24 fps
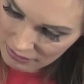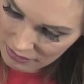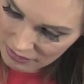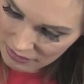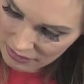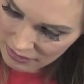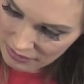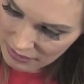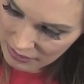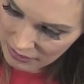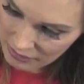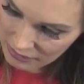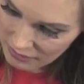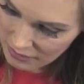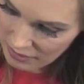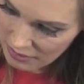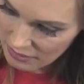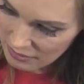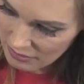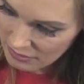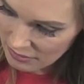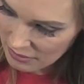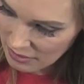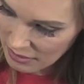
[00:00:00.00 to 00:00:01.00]
really like
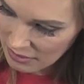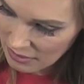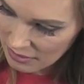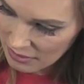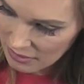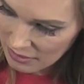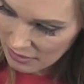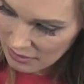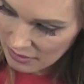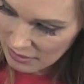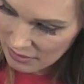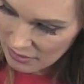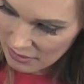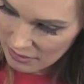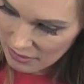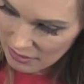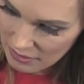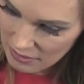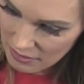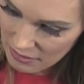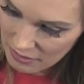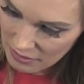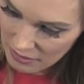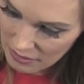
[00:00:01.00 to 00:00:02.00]
this.
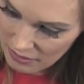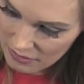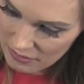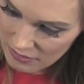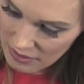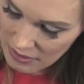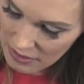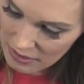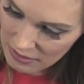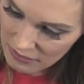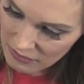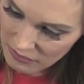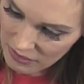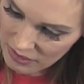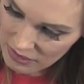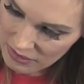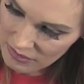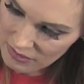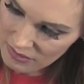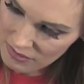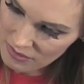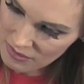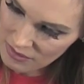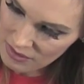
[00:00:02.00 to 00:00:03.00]
He's kind of
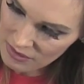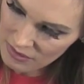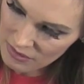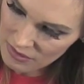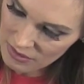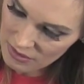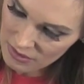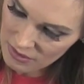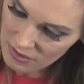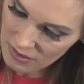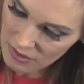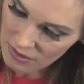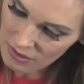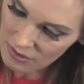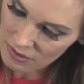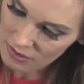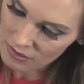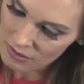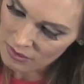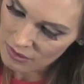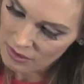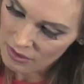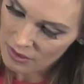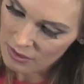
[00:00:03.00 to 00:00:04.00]
like sitting
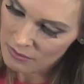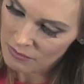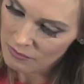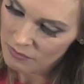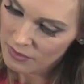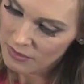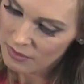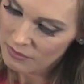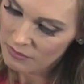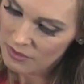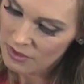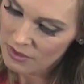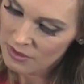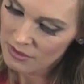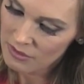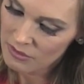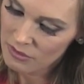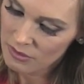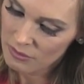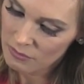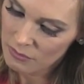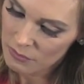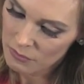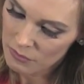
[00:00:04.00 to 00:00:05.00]
on, let me
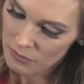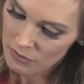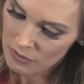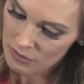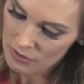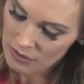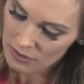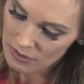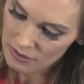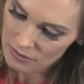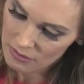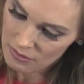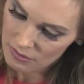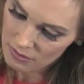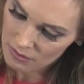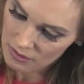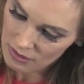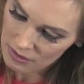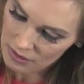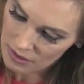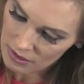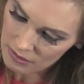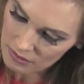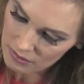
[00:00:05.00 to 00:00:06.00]
lift him up so you can
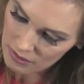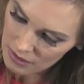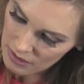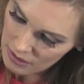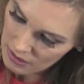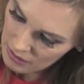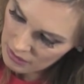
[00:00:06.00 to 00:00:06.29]
see this.